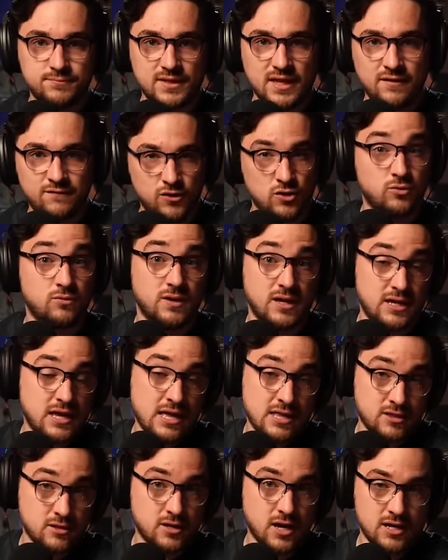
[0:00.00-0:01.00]
If you,
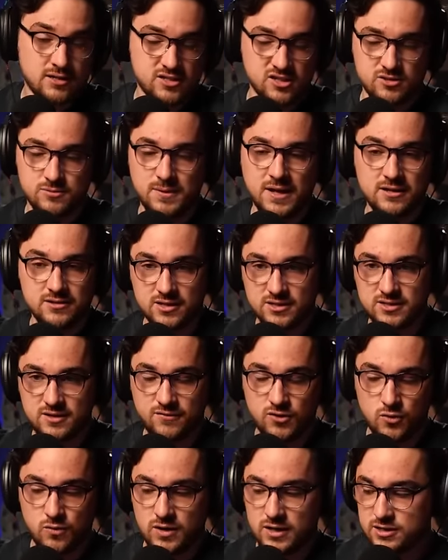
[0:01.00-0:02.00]
in the context of politics,
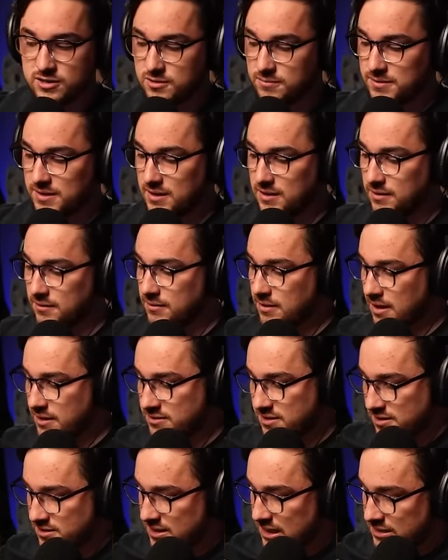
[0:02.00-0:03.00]
if you want it to be uh,
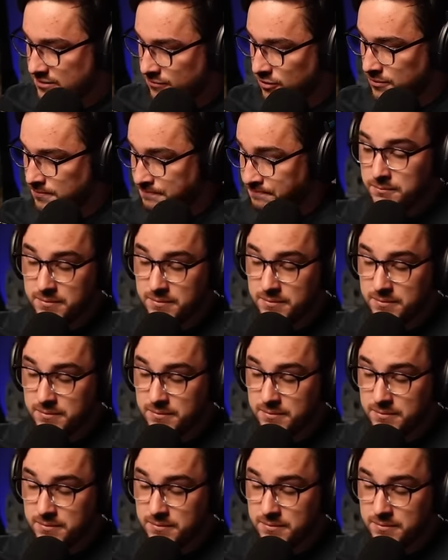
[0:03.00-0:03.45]
successful,